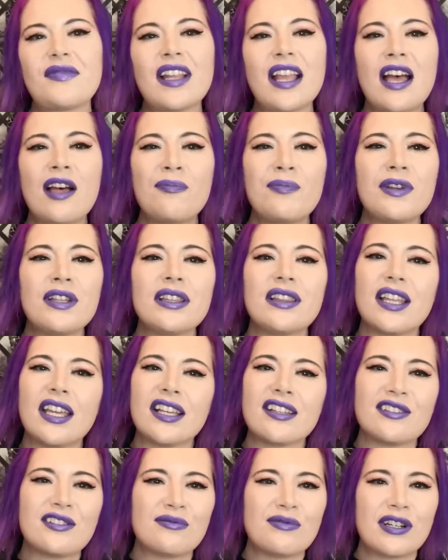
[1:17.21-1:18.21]
I'll put
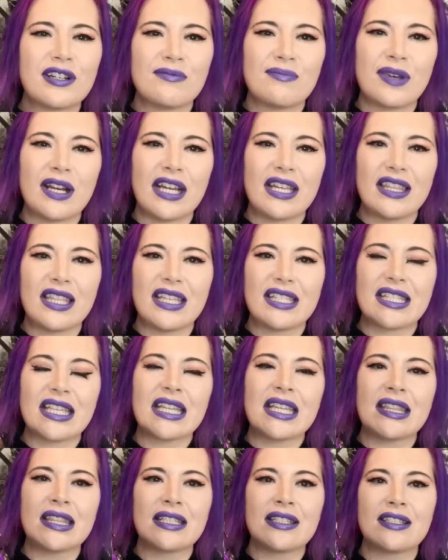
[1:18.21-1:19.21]
links to where to buy these
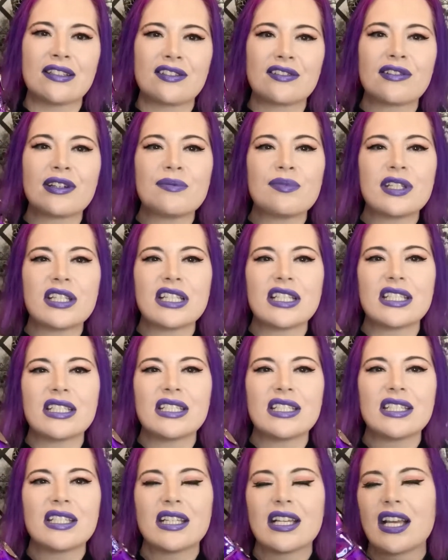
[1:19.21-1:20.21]
in the
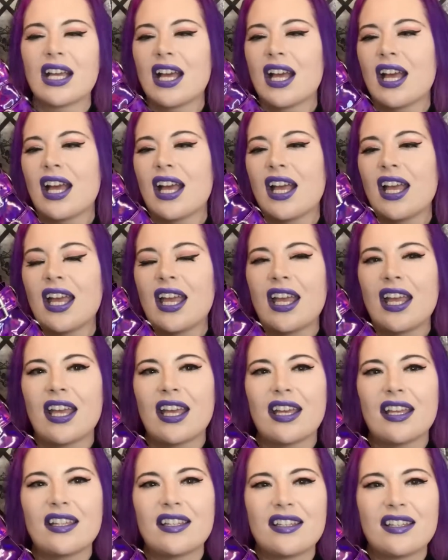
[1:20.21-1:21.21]
description,
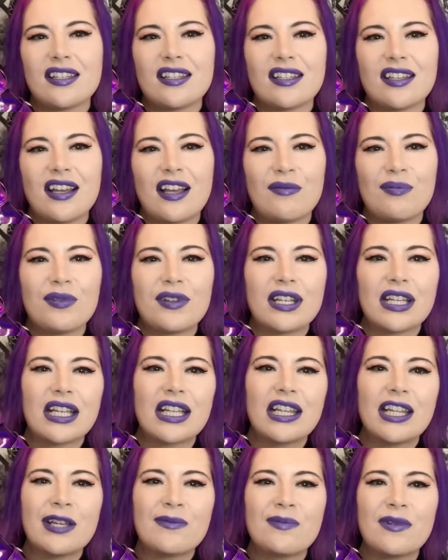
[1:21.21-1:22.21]
and I'll put a
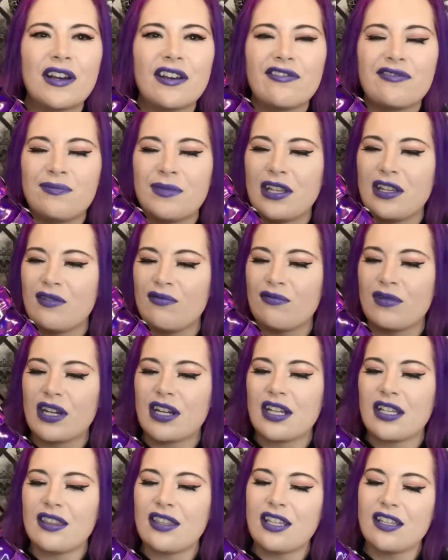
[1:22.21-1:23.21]
clip of me
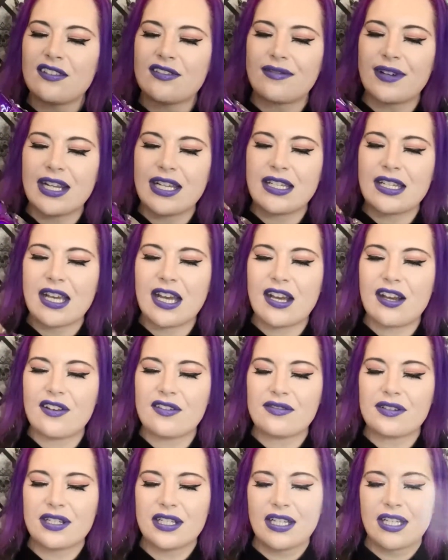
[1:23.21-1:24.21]
wearing these right now.